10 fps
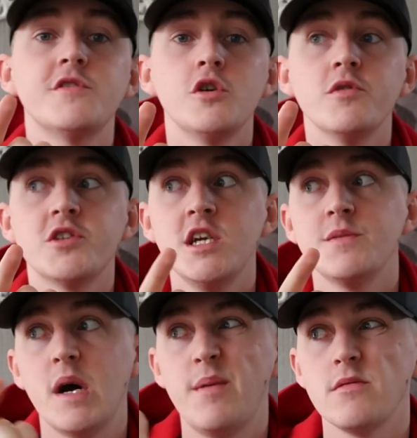with 2 machines
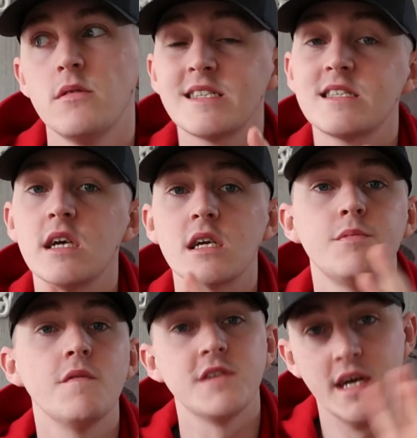by about 6
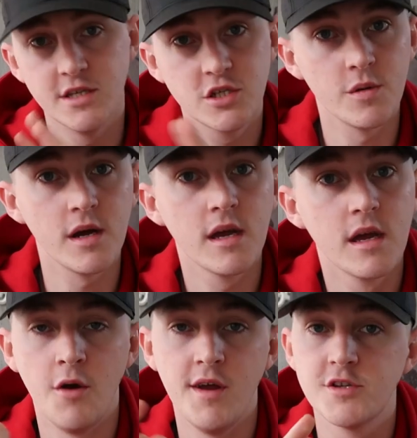months into it.
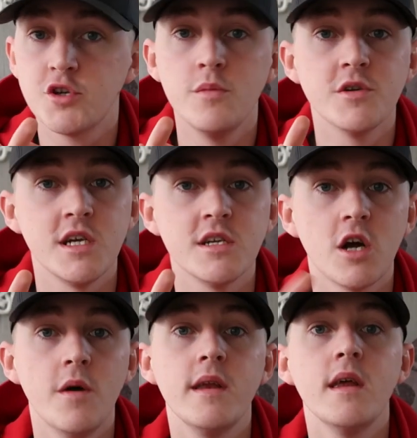I only had 2 machines
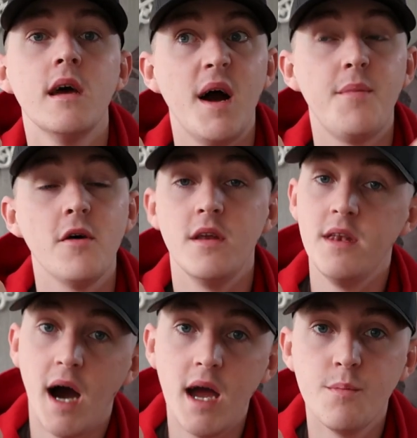going. By about the
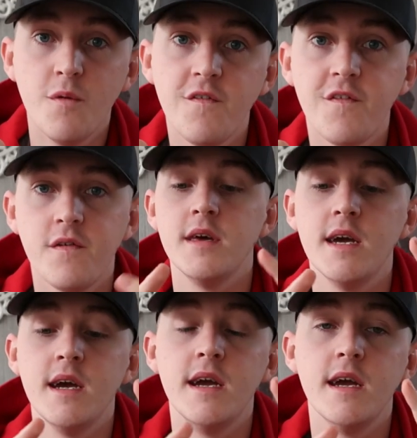9th month,
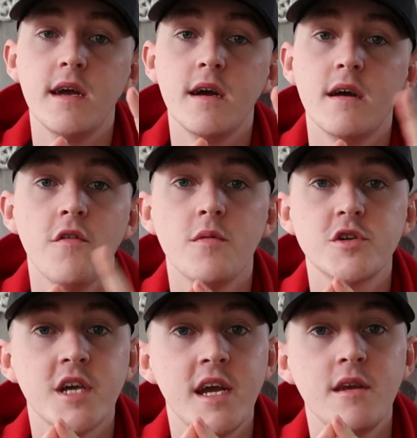the other
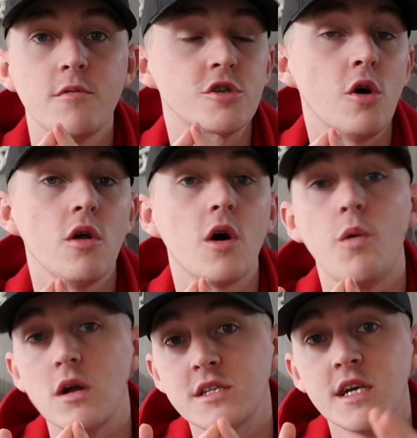machine was no longer
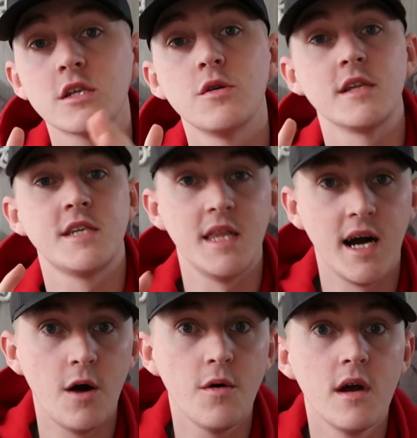wanted, so I took that
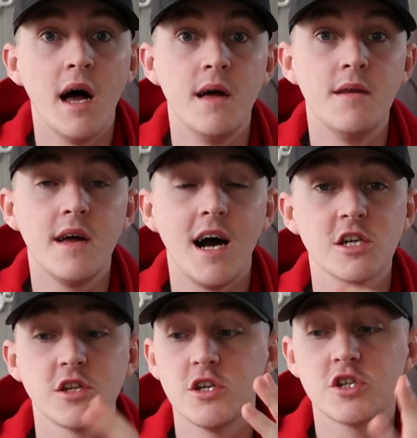out. I then
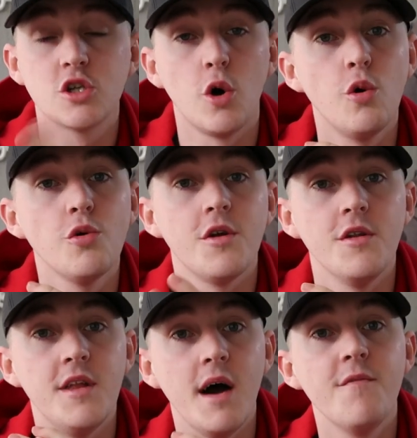actually
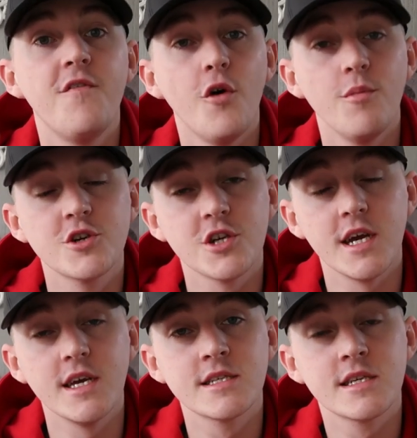sold them 4
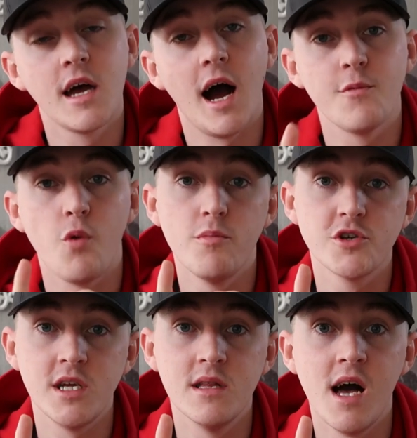machines, had 1
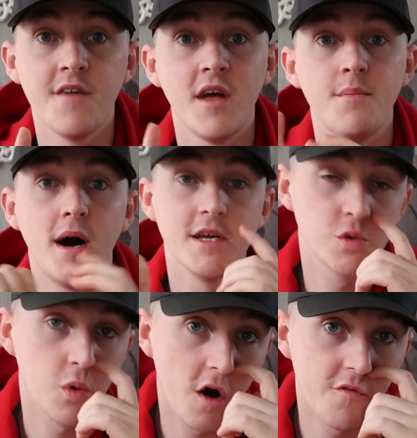machine left, and by
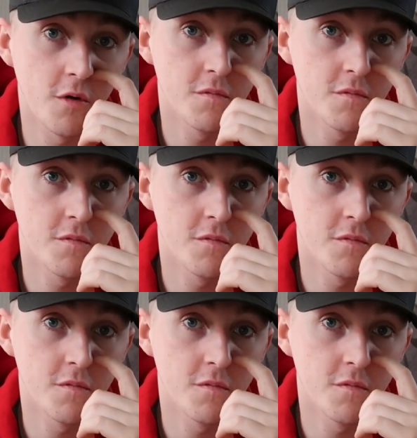12